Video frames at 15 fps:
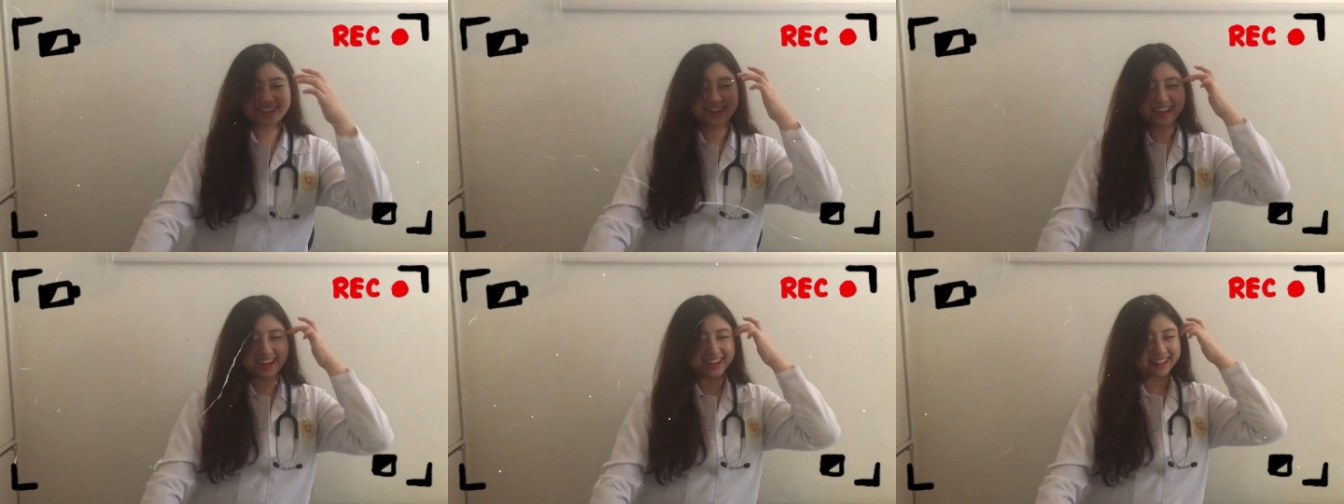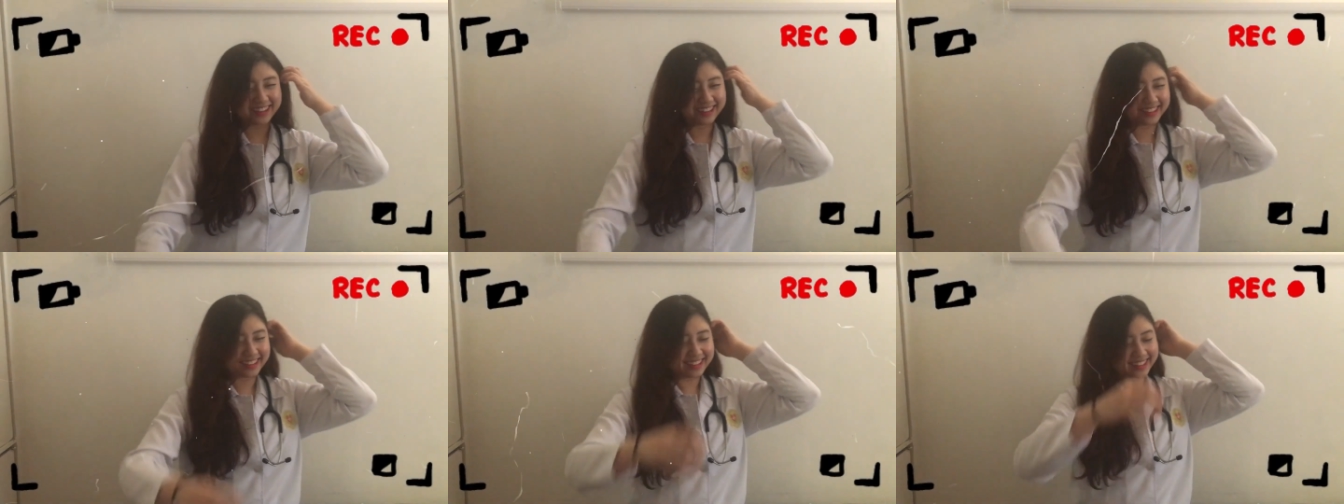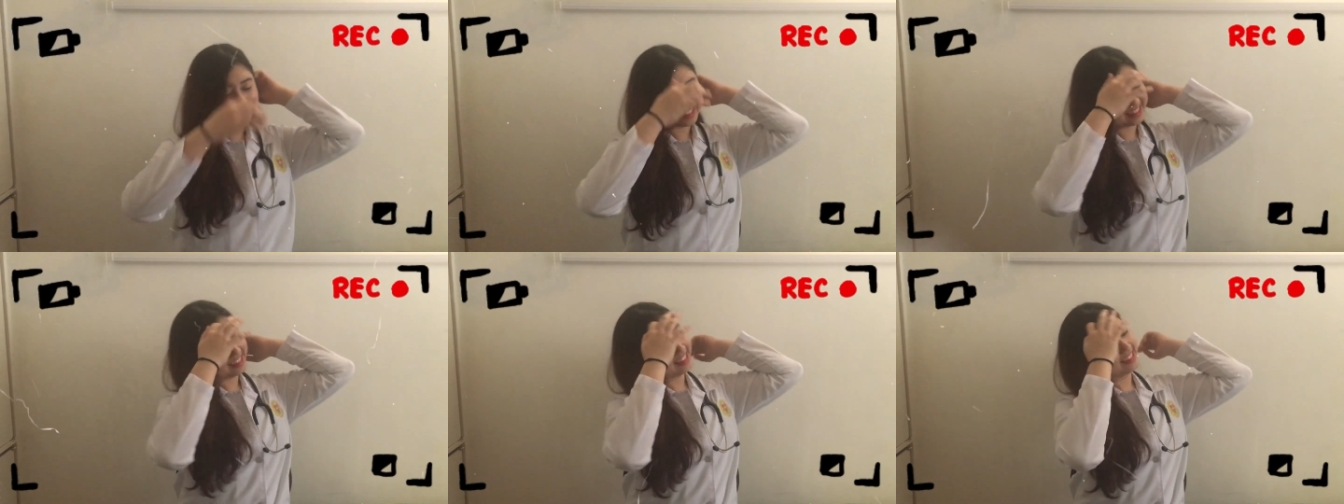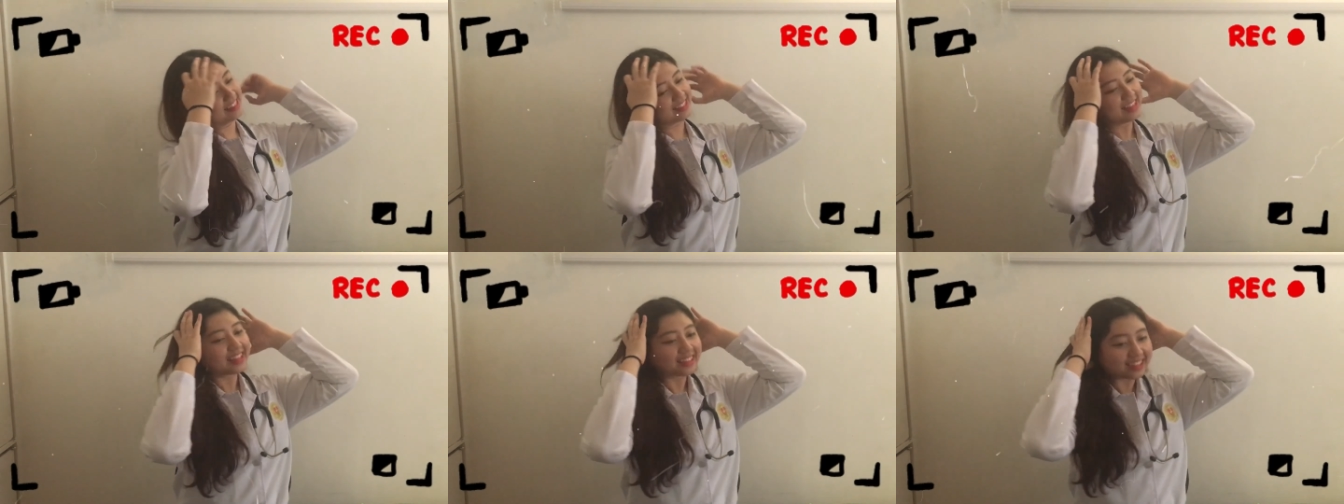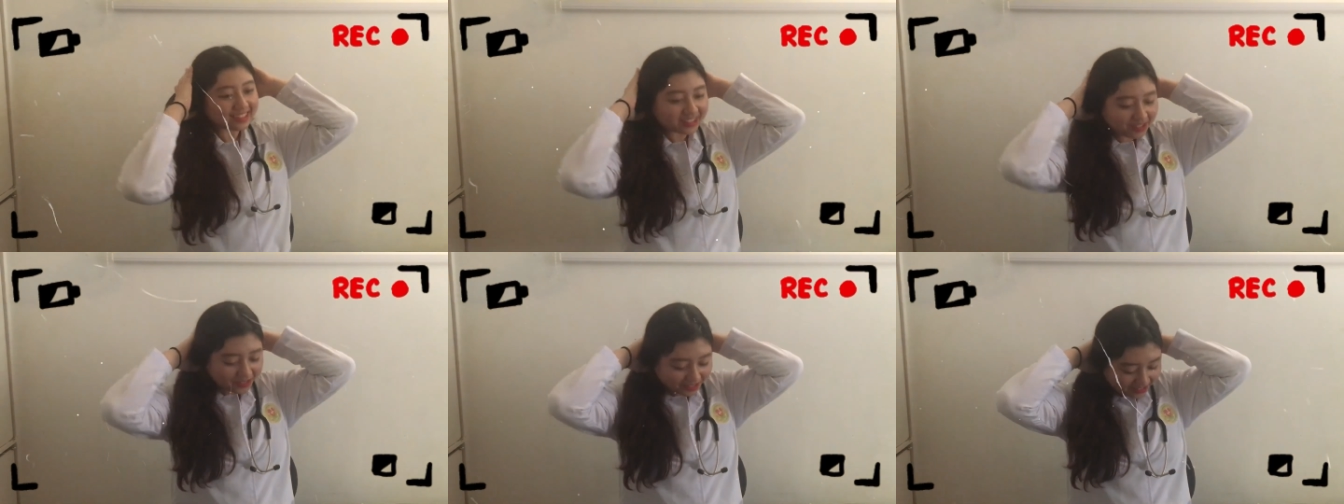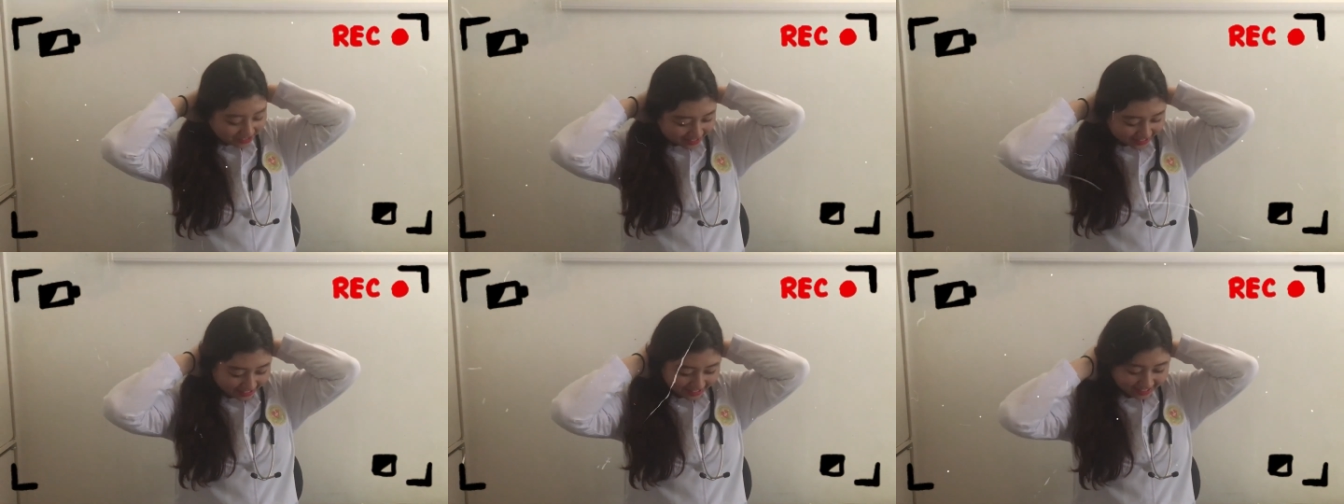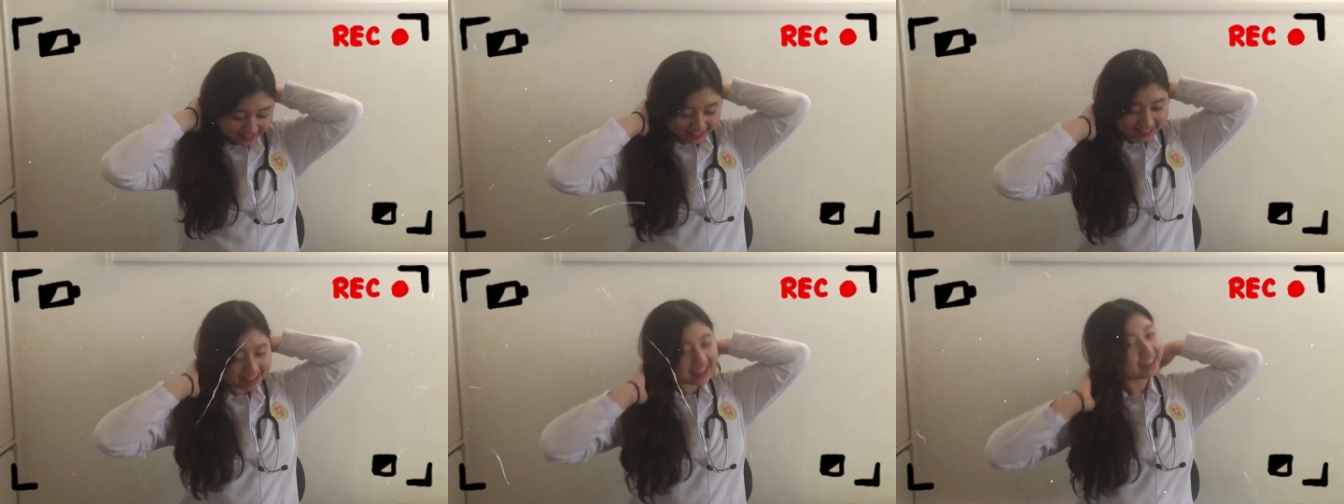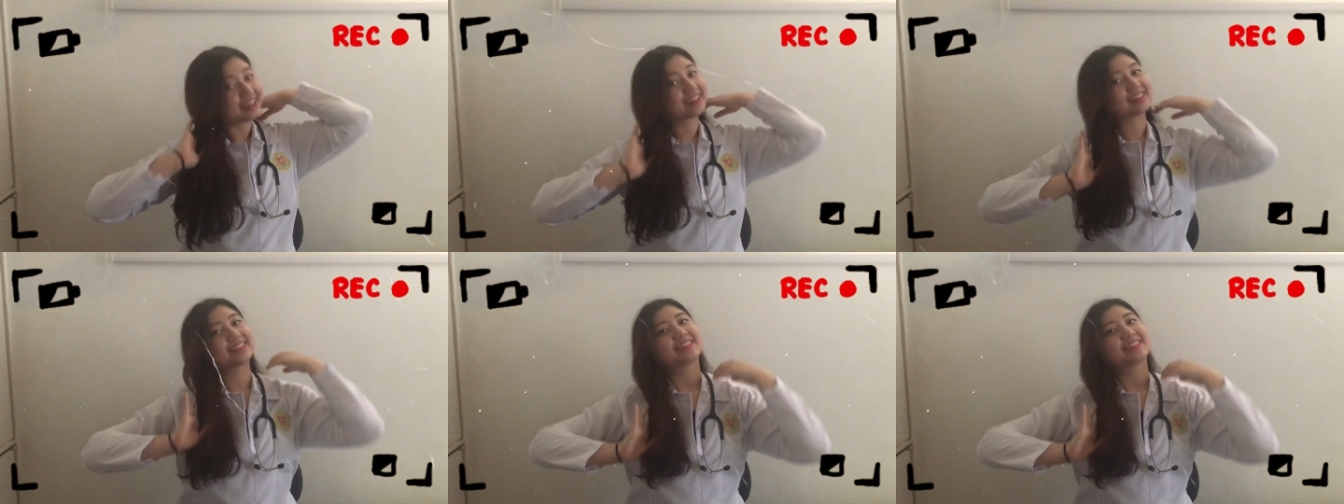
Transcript: okay. Let's just get this over with, because I cannot